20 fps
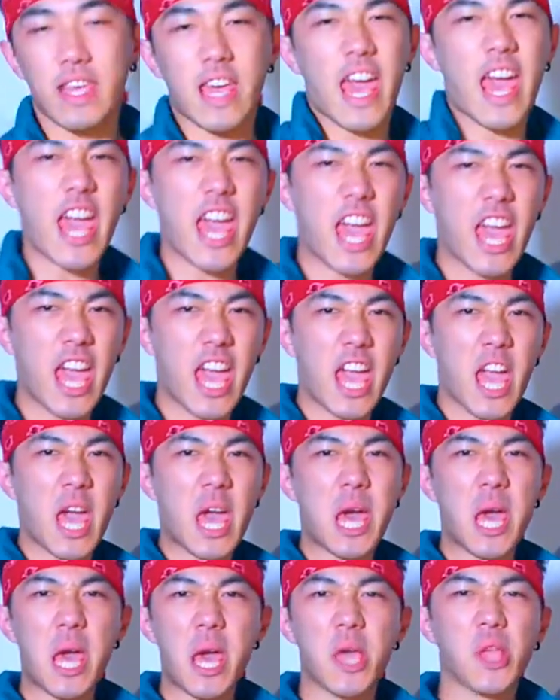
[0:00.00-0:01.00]

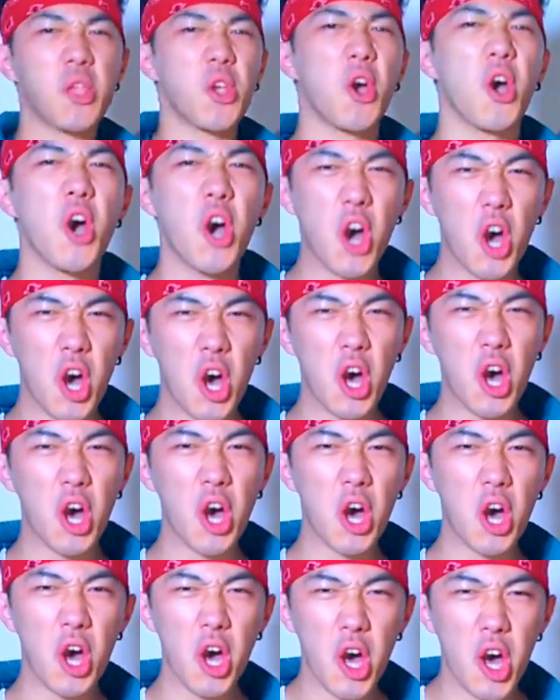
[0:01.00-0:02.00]
hey
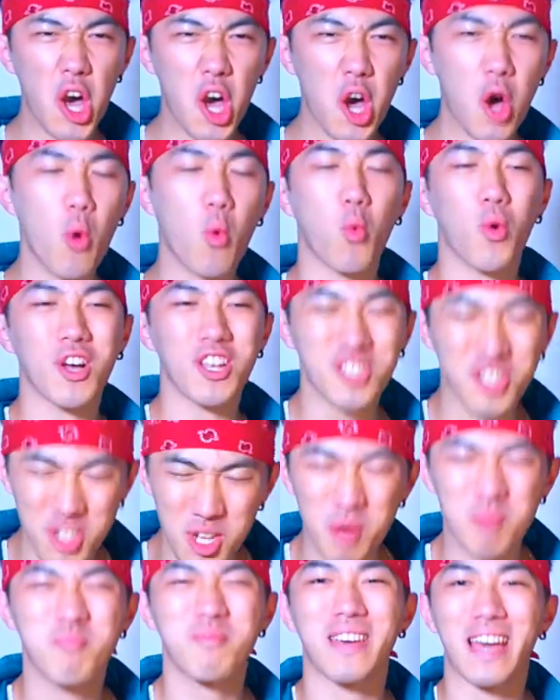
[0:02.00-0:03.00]
yo. What's
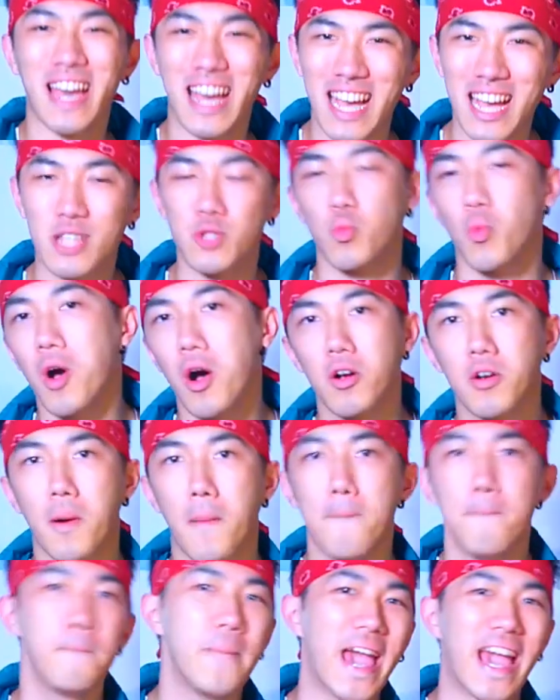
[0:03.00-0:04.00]
up guys?
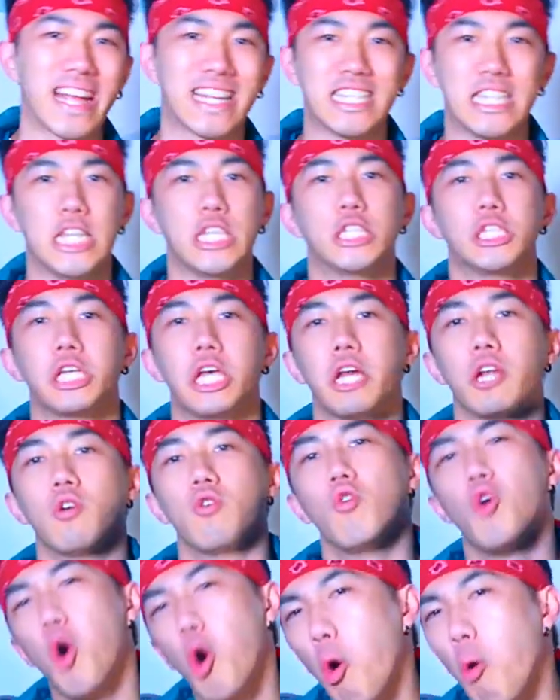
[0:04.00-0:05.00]
Welcome back to the
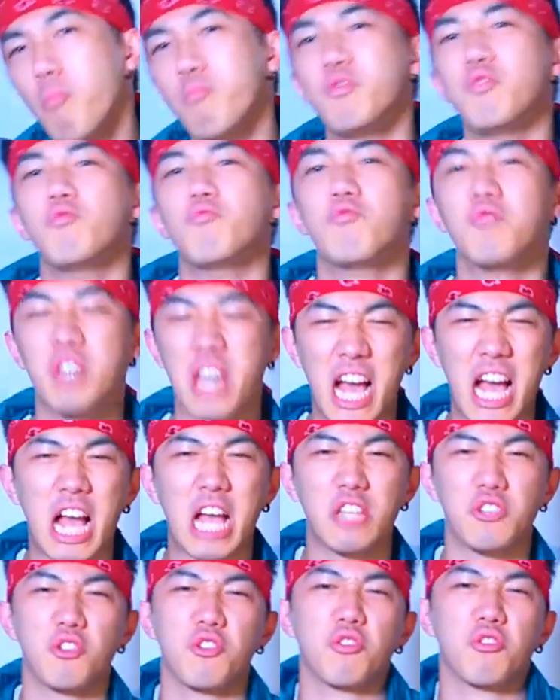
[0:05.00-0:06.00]
channel. Hope you
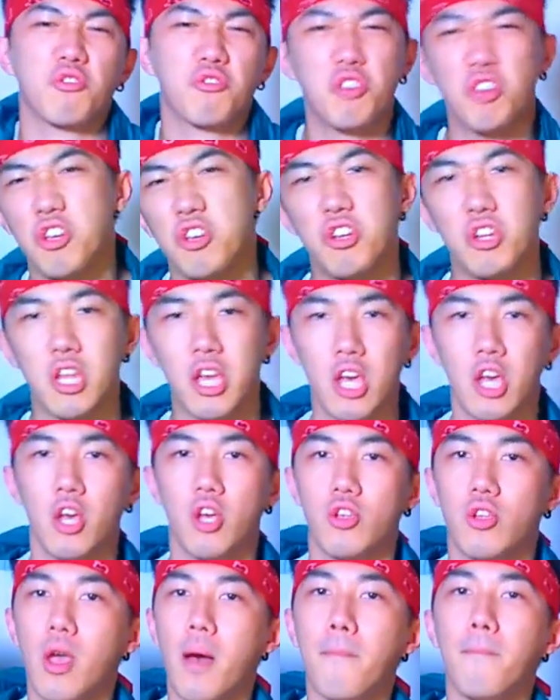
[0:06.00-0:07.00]
guys are good.
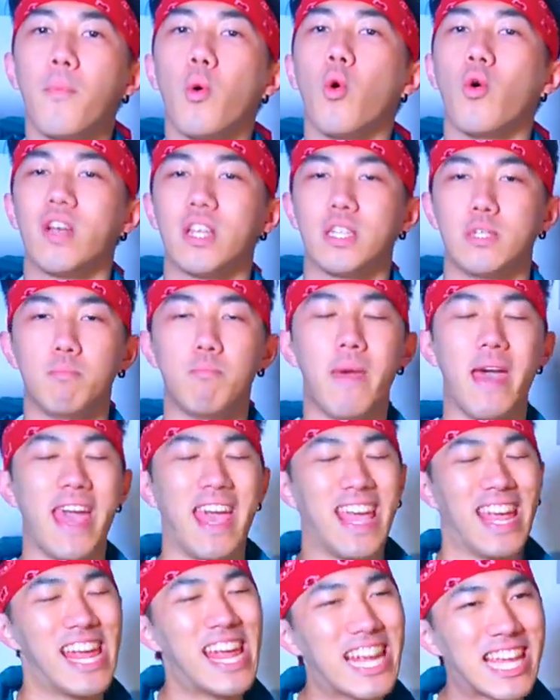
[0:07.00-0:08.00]
Your boy is
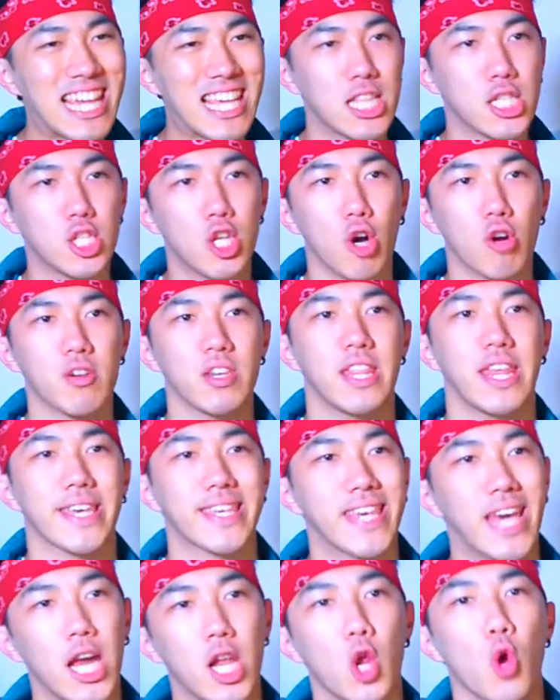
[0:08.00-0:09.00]
back. It gives Doki the
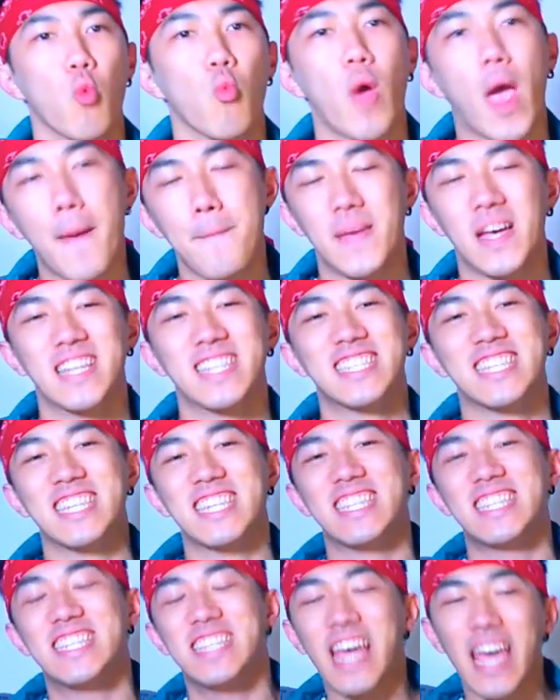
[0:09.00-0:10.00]
Kennel Rep and
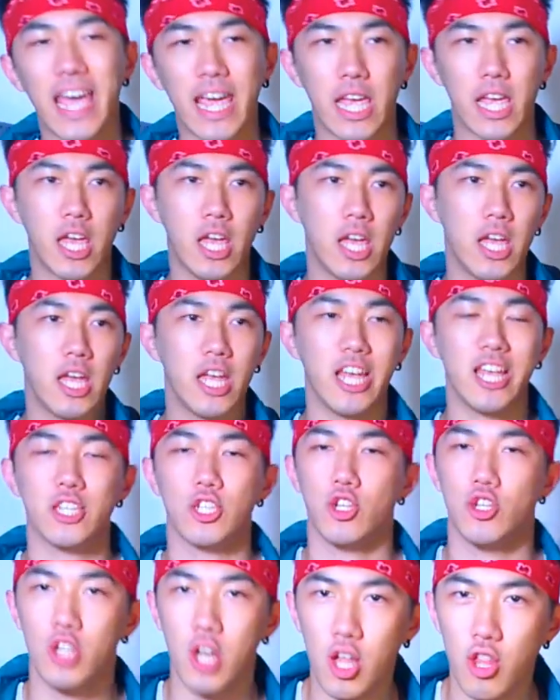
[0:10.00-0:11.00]
today is
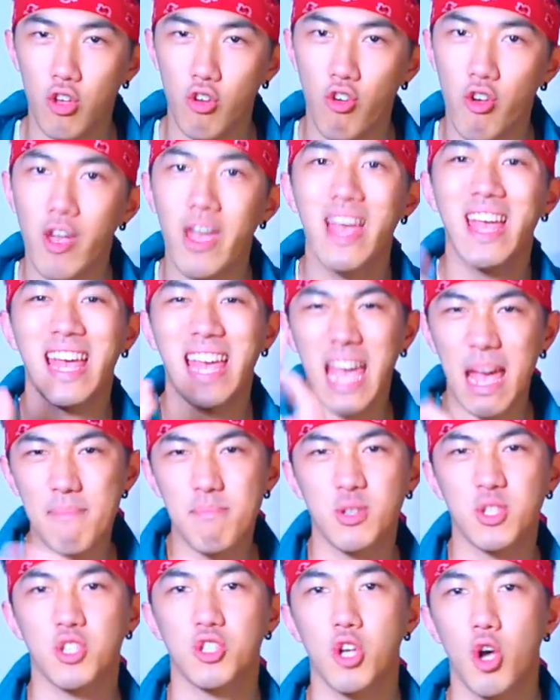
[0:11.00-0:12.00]
another
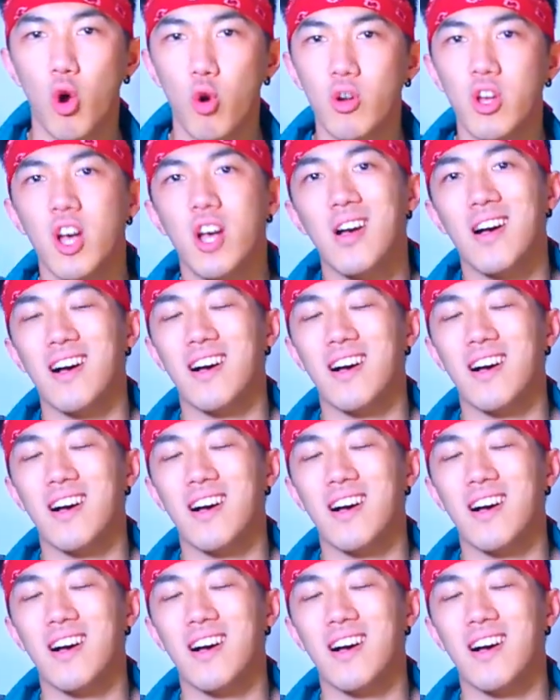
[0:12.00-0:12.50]
episode of